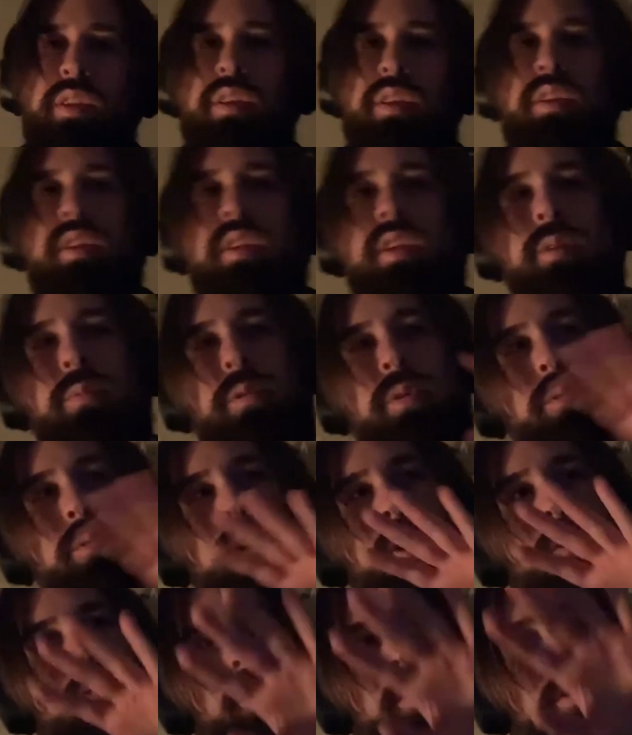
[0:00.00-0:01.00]
and we
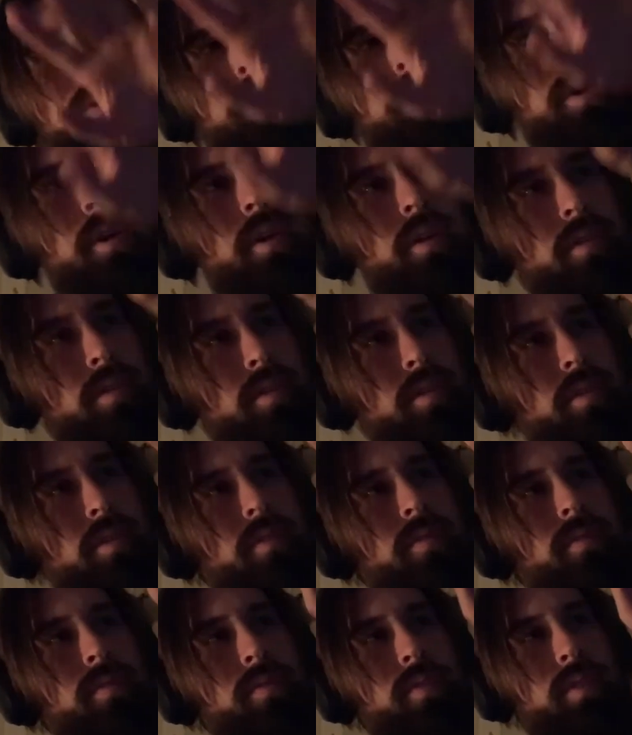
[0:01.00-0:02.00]
rounded the bend,
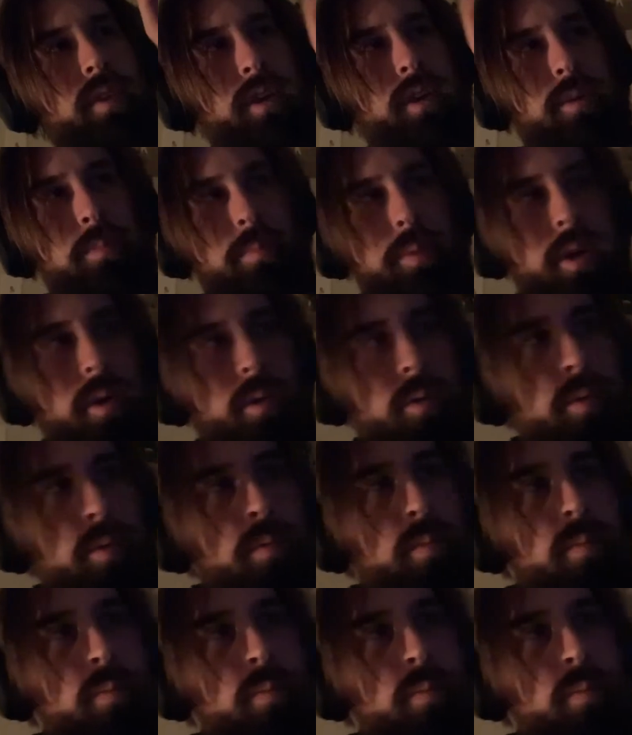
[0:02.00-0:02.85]
and about